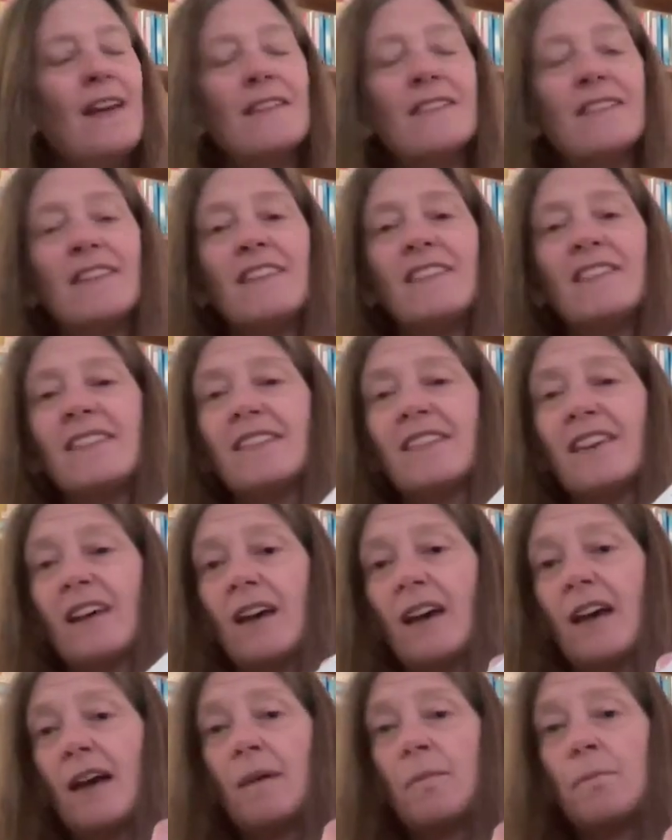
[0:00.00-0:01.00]
So this is
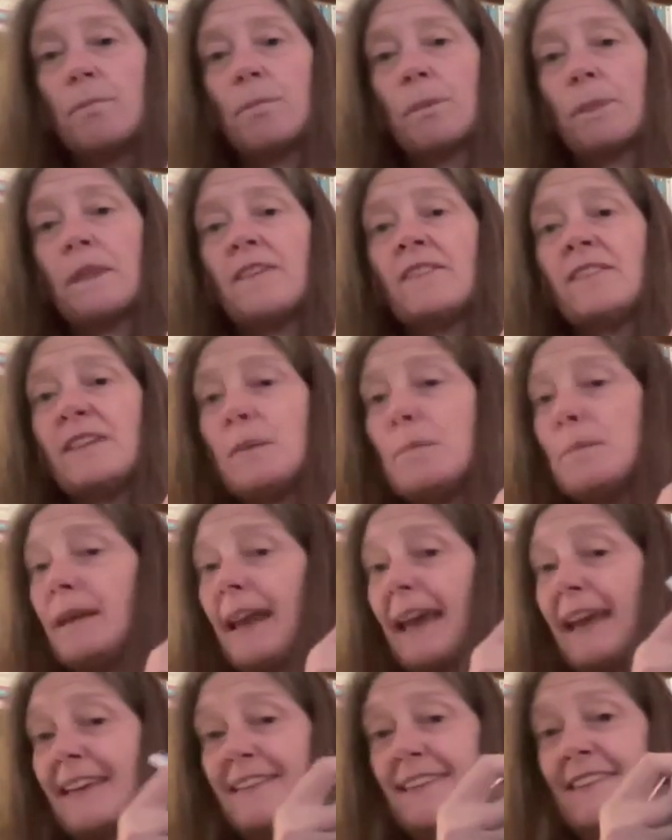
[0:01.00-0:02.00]
a
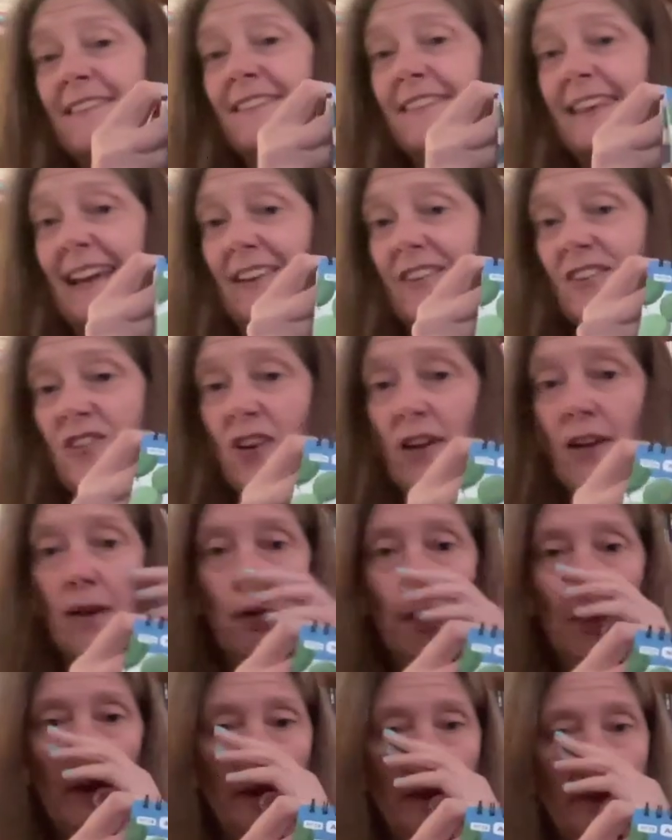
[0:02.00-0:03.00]
stimulating
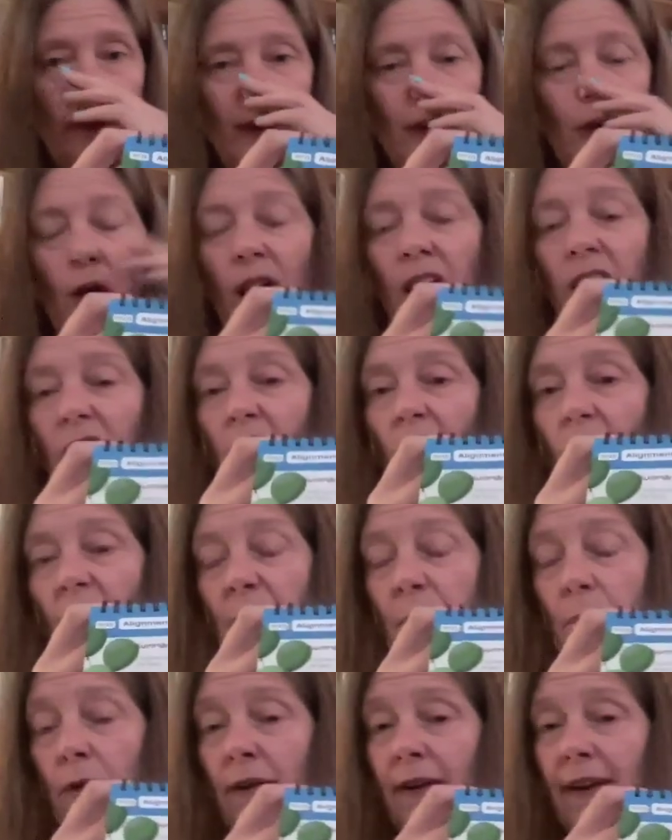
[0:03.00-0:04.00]
section. So we've got
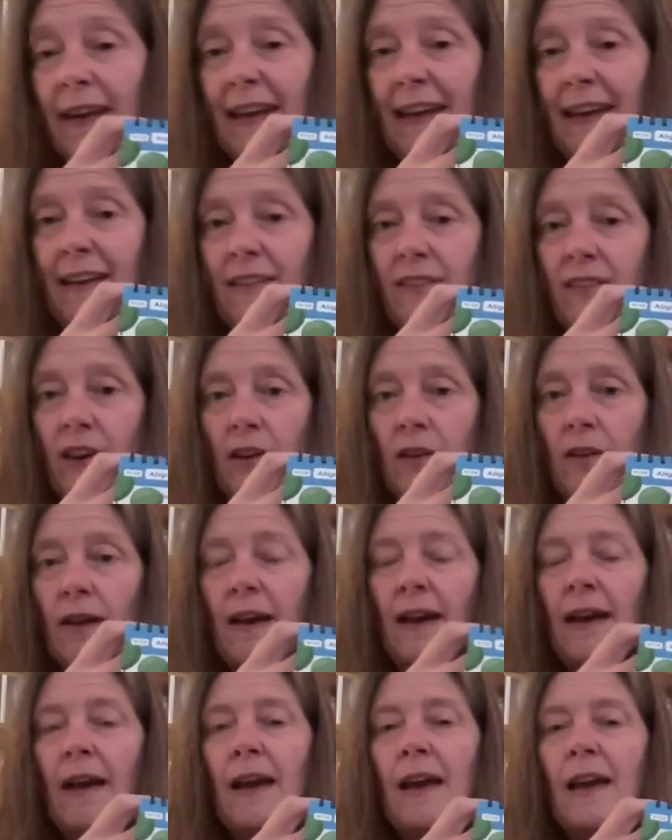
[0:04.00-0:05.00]
alignment here. So,
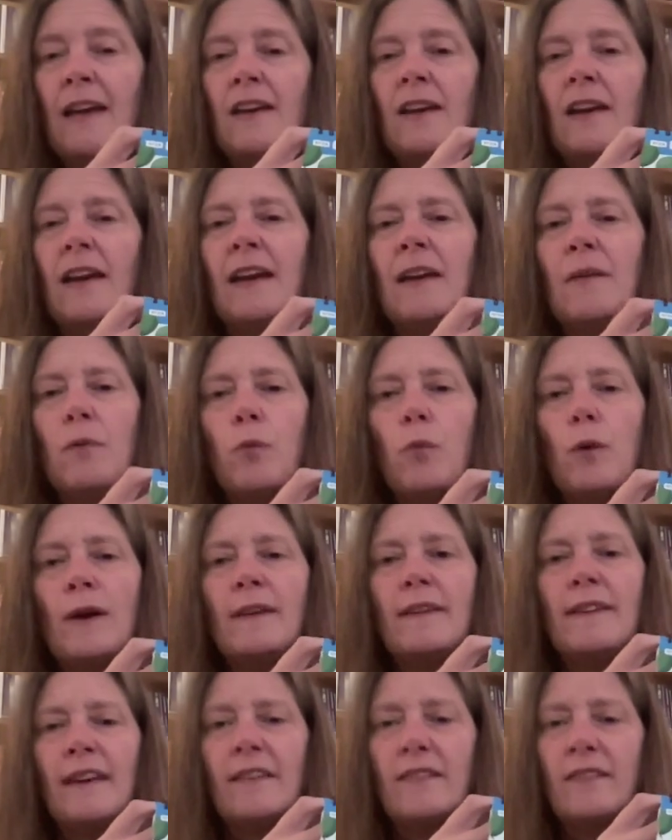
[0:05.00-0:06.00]
if
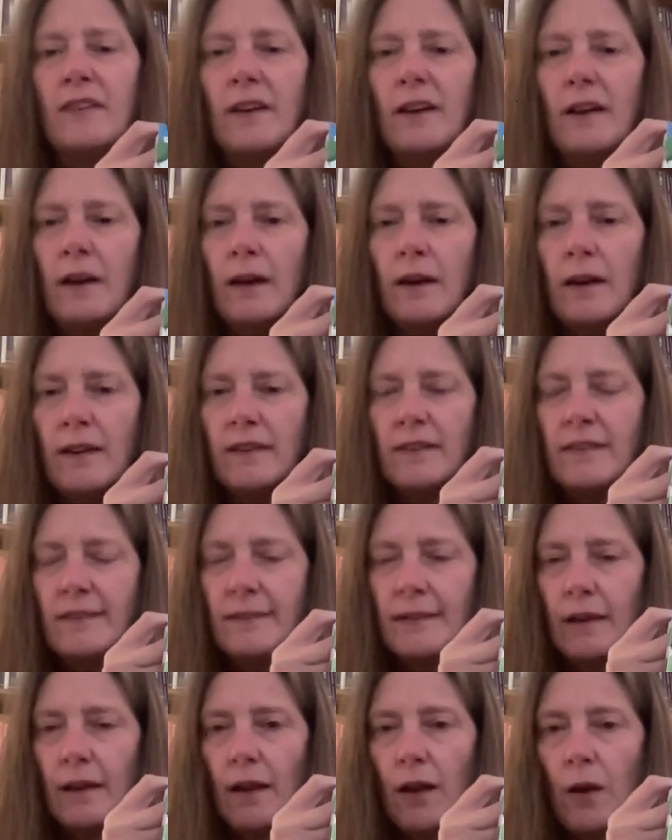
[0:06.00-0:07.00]
we tend to
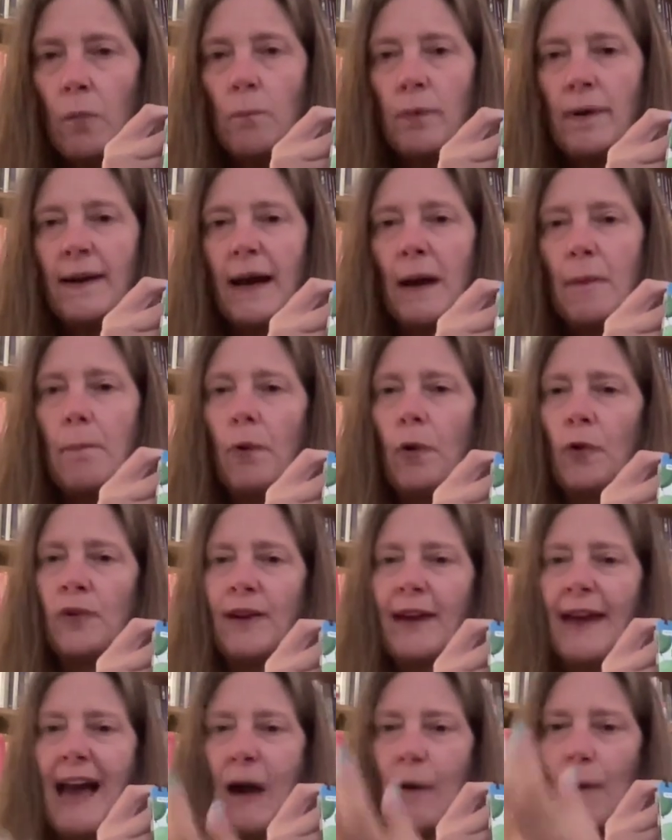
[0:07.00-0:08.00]
slump in our
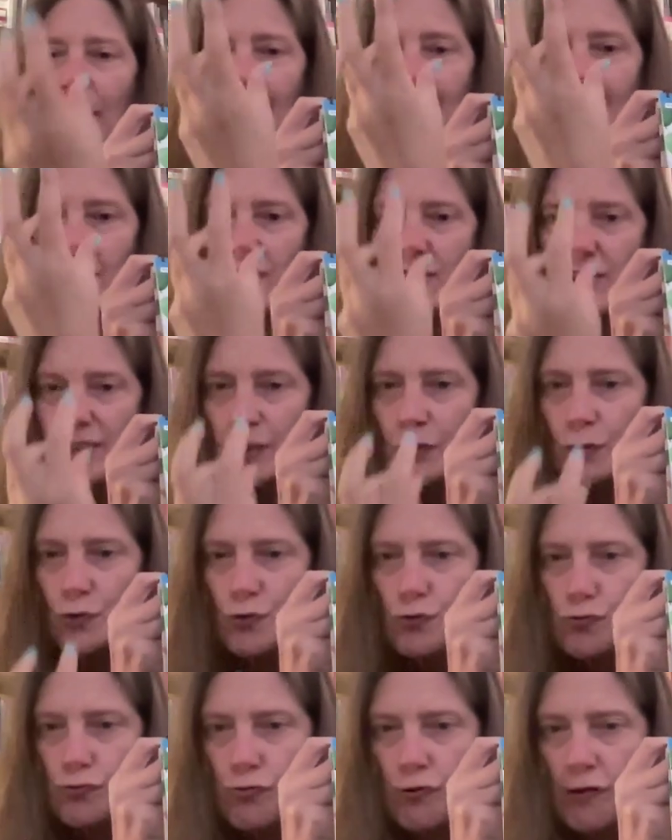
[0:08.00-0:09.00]
body, our energy can
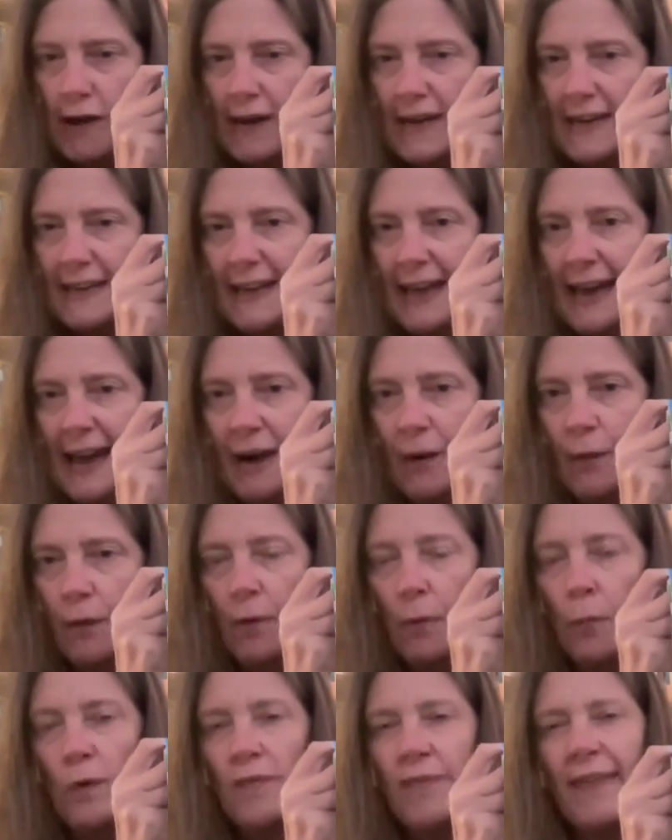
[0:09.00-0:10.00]
drain out.
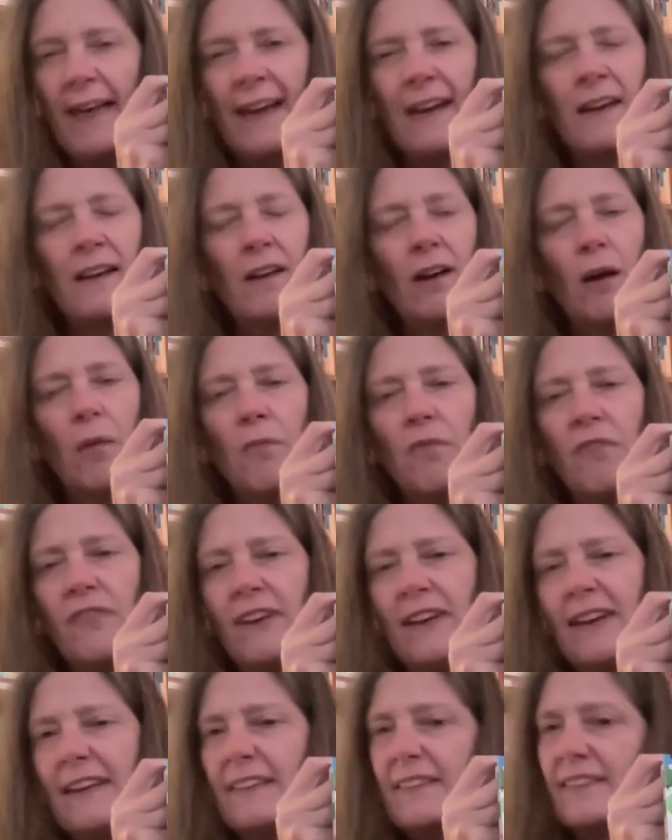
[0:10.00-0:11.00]
And with that can come
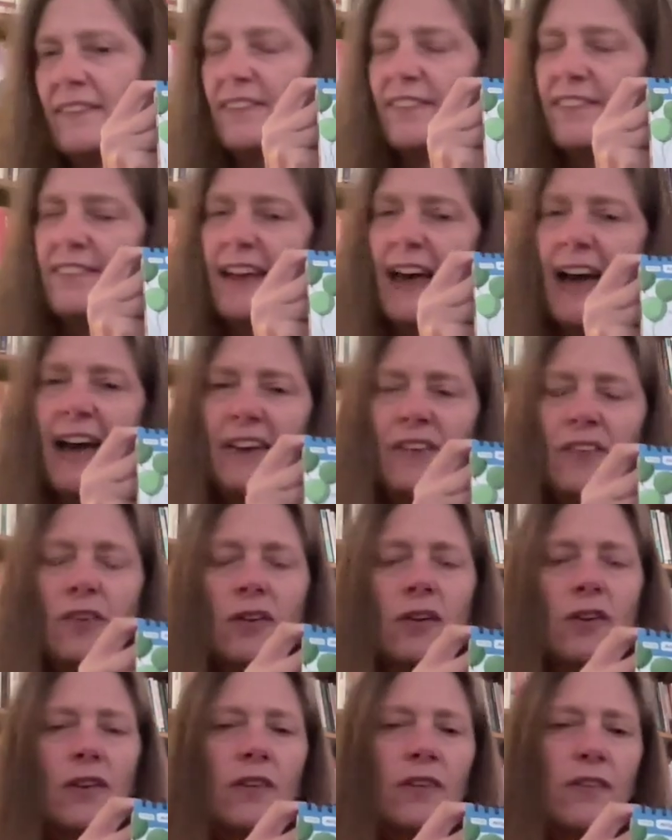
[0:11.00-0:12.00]
feelings of
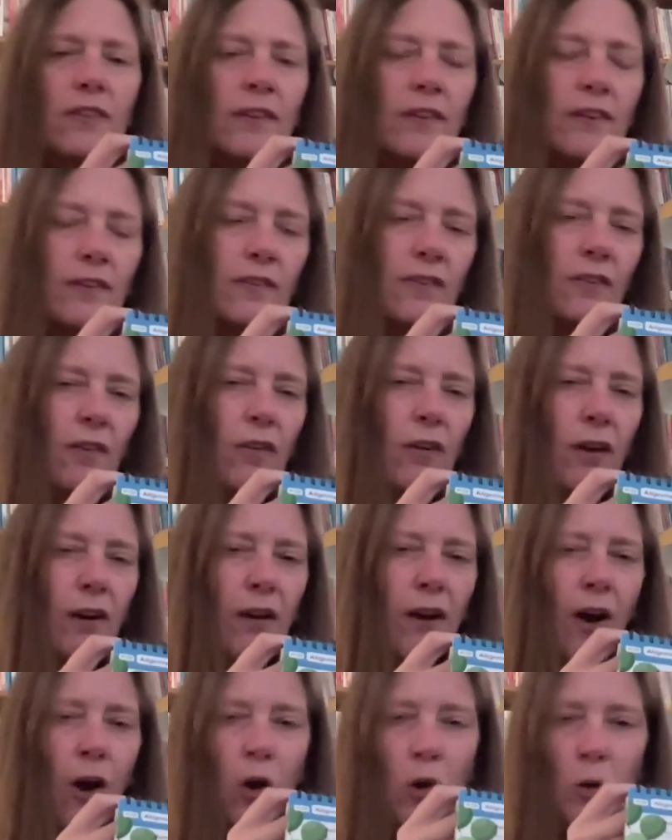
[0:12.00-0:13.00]
sadness and
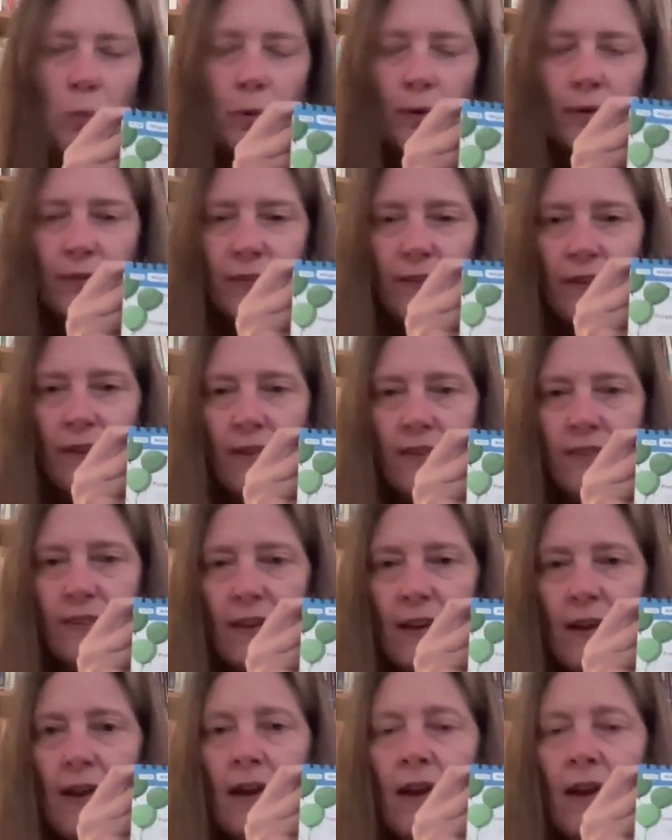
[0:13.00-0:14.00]
hopelessness.